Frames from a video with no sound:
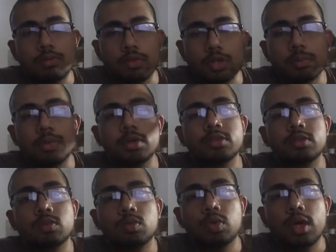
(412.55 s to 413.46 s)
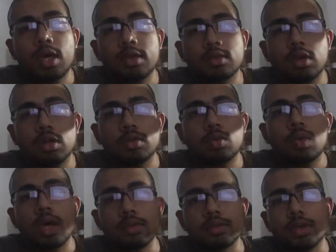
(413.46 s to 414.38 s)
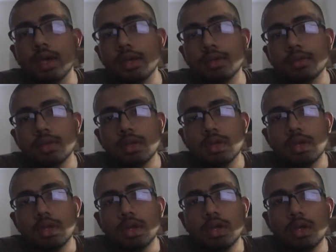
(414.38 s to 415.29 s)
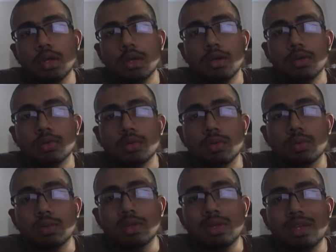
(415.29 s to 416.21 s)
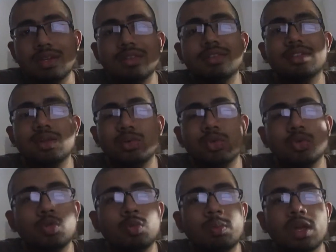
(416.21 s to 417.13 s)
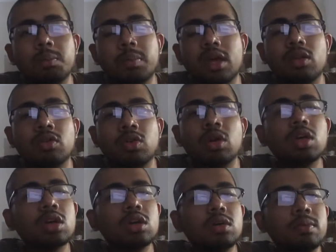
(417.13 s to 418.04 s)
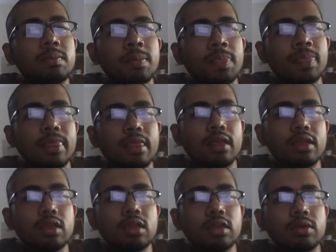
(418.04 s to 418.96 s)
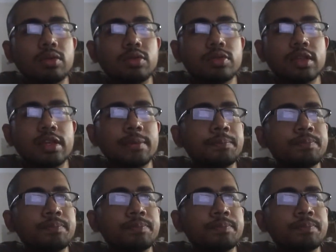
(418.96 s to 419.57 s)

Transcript: for the person who has got no eyesight, so it is due to my paranoia, you could say,